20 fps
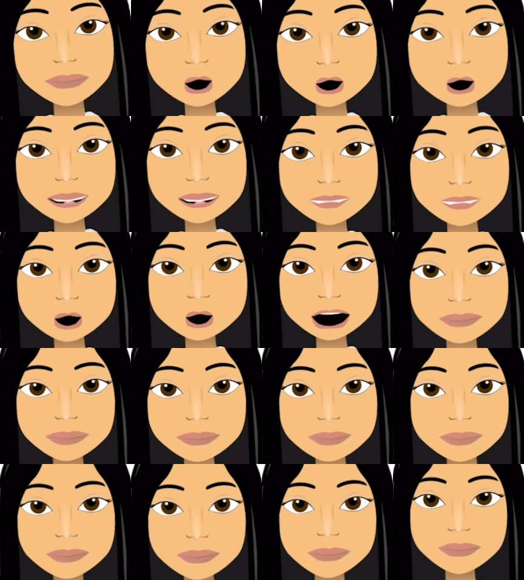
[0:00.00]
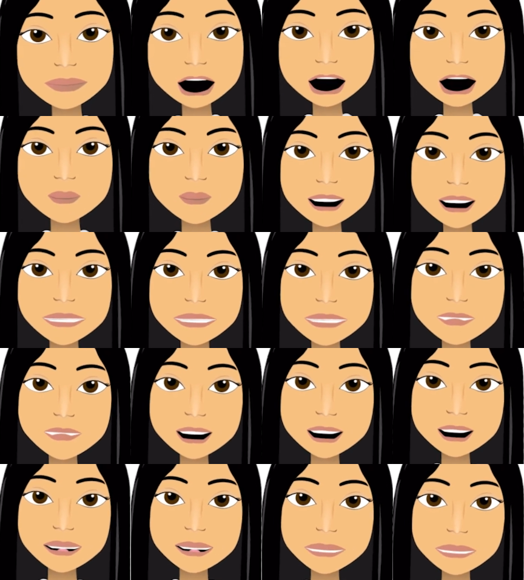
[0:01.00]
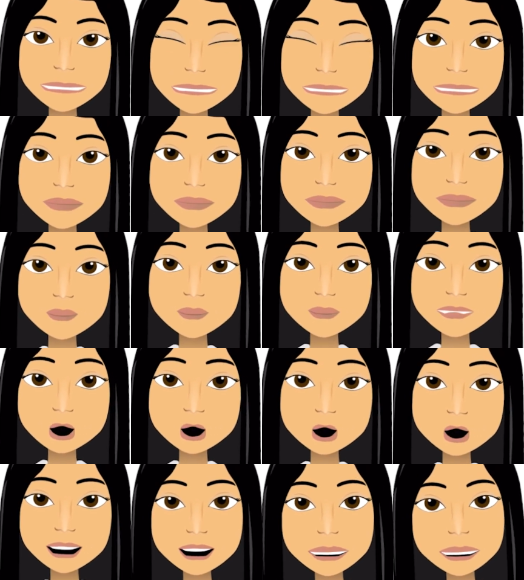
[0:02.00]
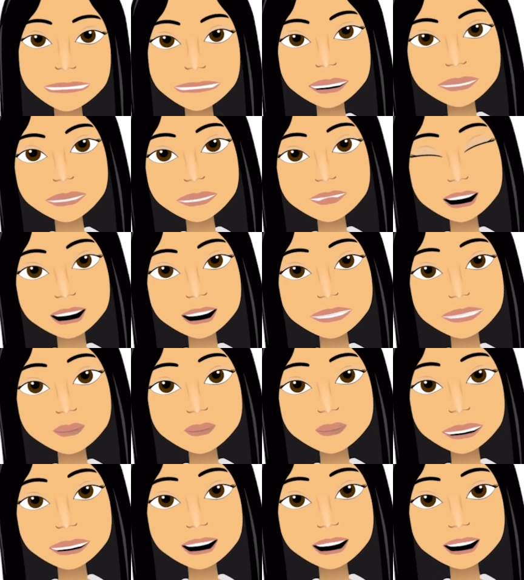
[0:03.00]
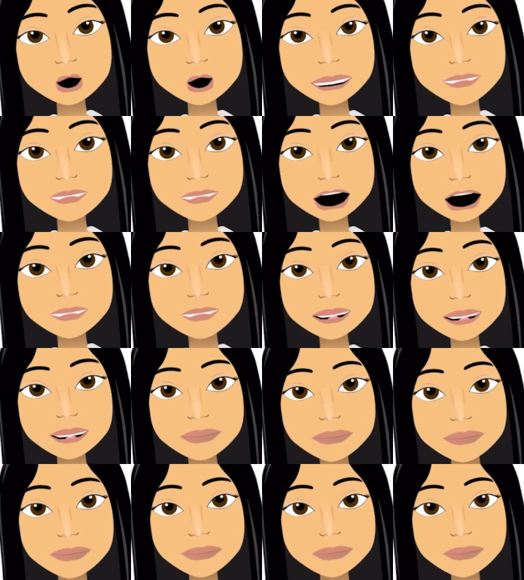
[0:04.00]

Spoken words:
Rule 4. Dropping the final E before adding a suffix beginning with a vowel.